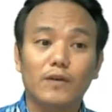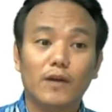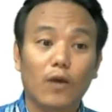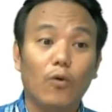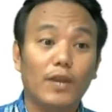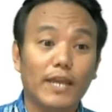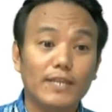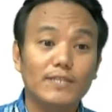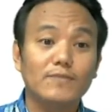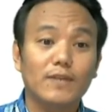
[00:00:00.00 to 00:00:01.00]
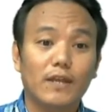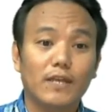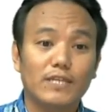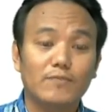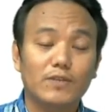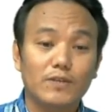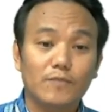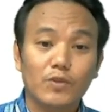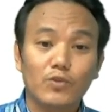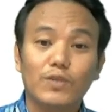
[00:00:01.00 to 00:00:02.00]
how organisms are adapted
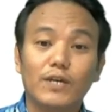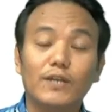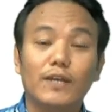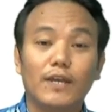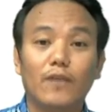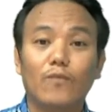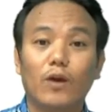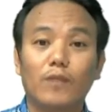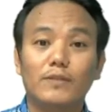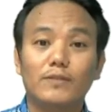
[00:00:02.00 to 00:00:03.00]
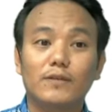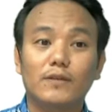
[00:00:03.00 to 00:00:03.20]
to their environments.